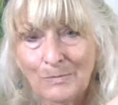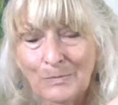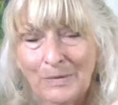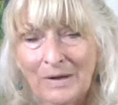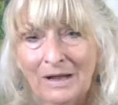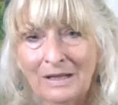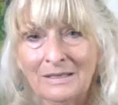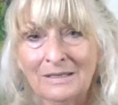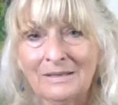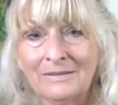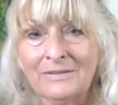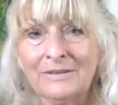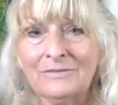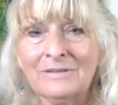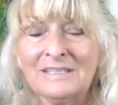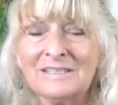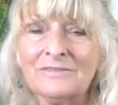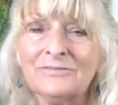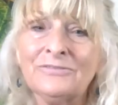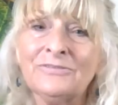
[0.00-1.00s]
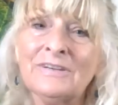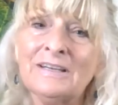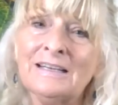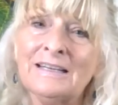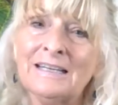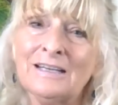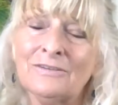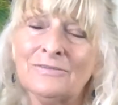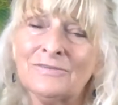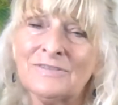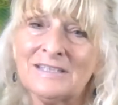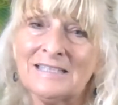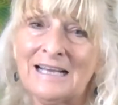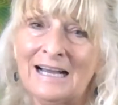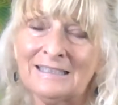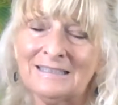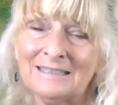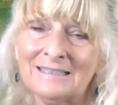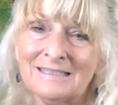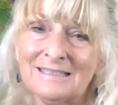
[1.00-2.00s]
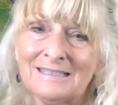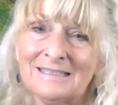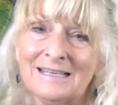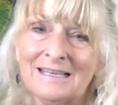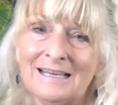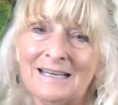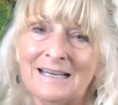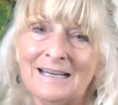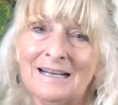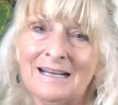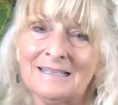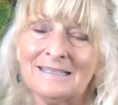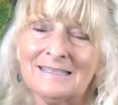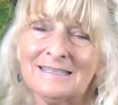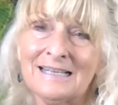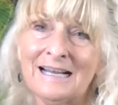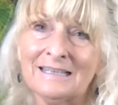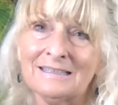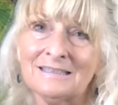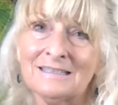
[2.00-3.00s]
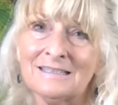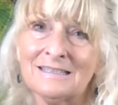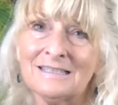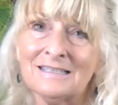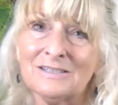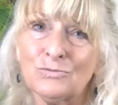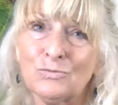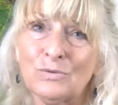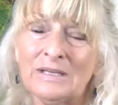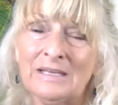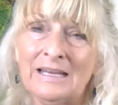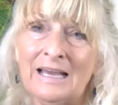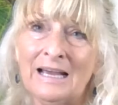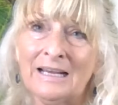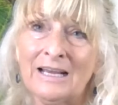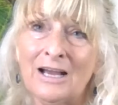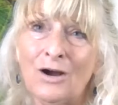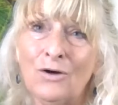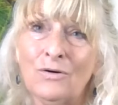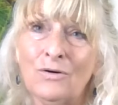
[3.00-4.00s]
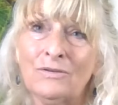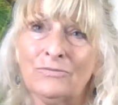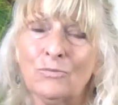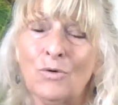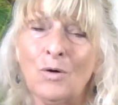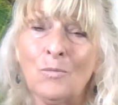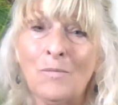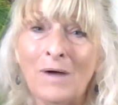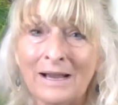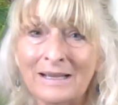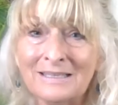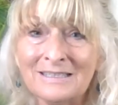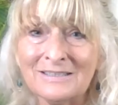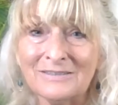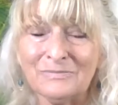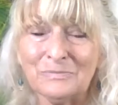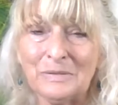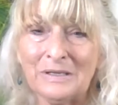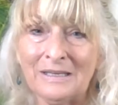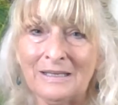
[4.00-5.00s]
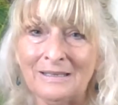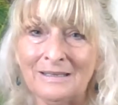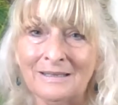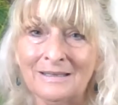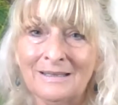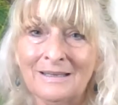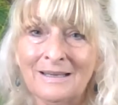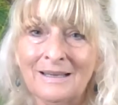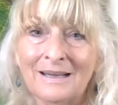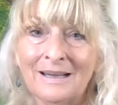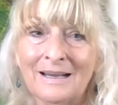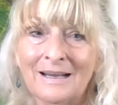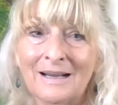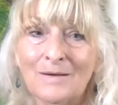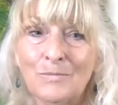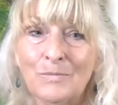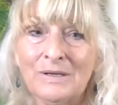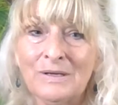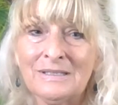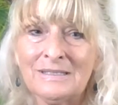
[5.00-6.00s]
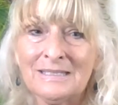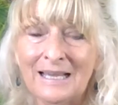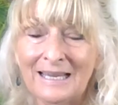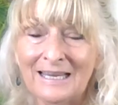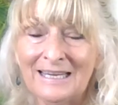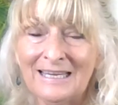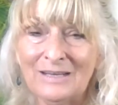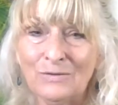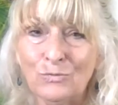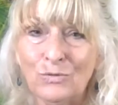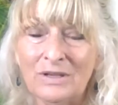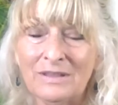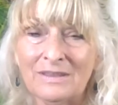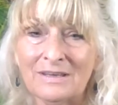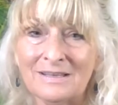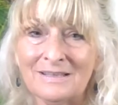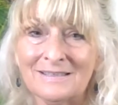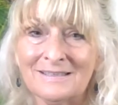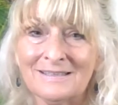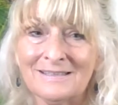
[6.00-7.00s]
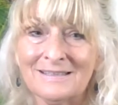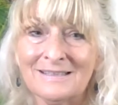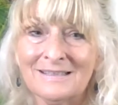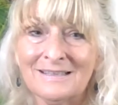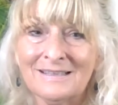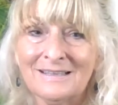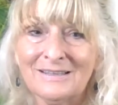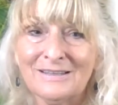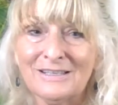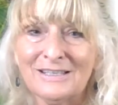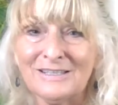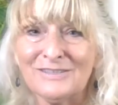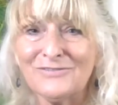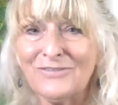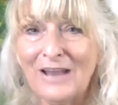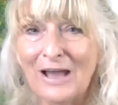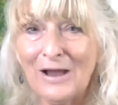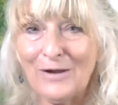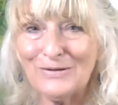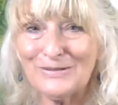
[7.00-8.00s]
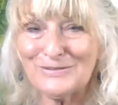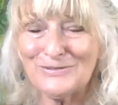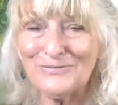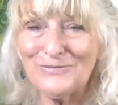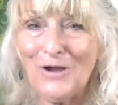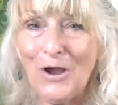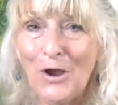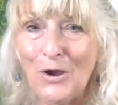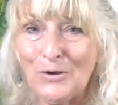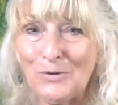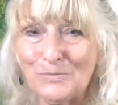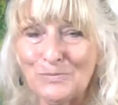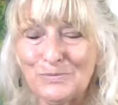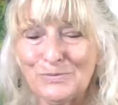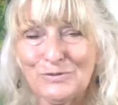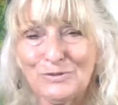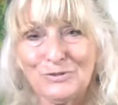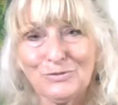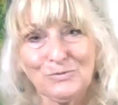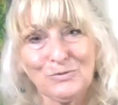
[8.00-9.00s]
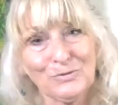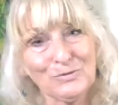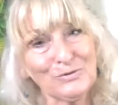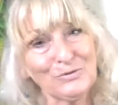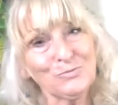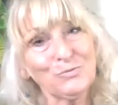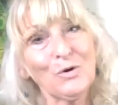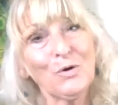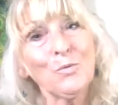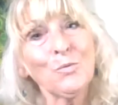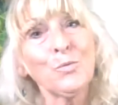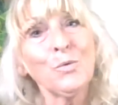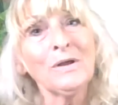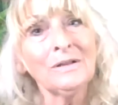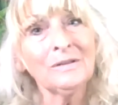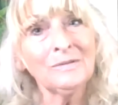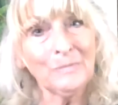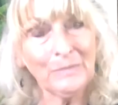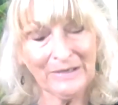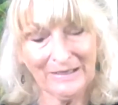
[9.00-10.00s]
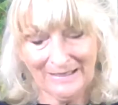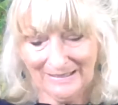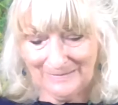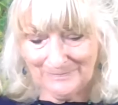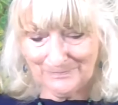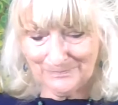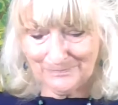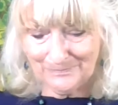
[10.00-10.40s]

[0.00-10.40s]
But there is a feeling of sadness here, a sadness as we let go of what might have been, but taking with us these flowers of hope towards what will be.